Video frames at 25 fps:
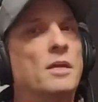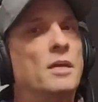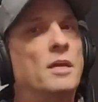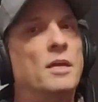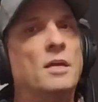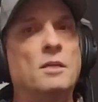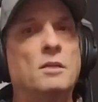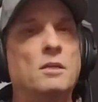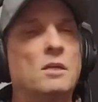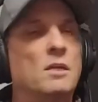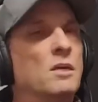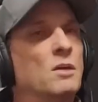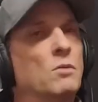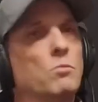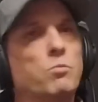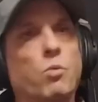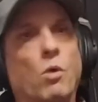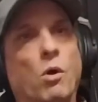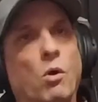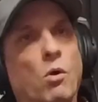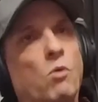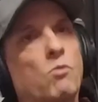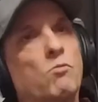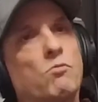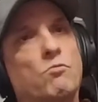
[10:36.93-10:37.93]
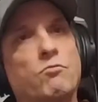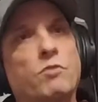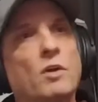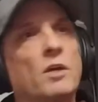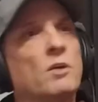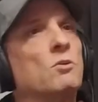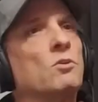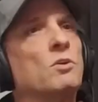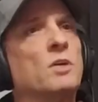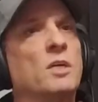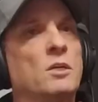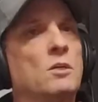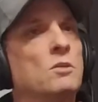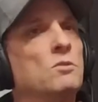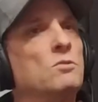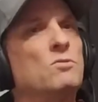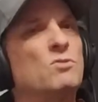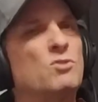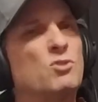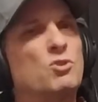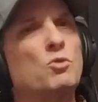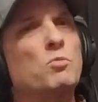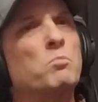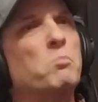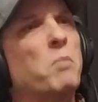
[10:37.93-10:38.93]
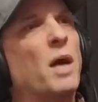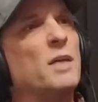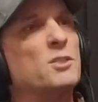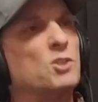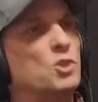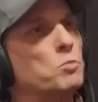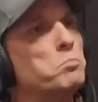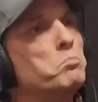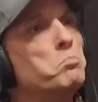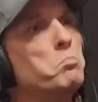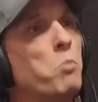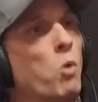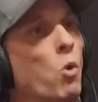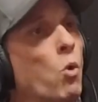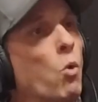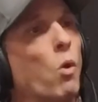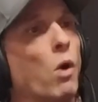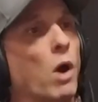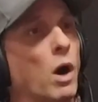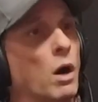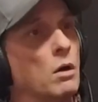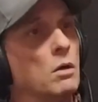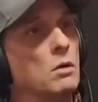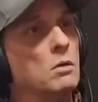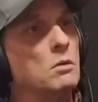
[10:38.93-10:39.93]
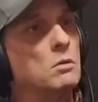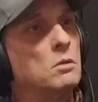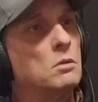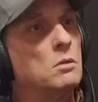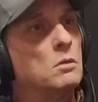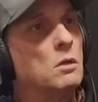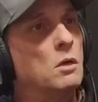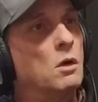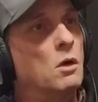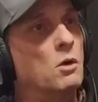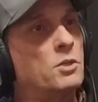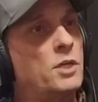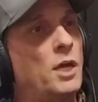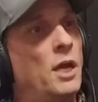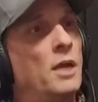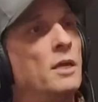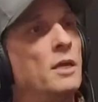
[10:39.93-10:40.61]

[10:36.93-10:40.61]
it won't really do much more. Okay?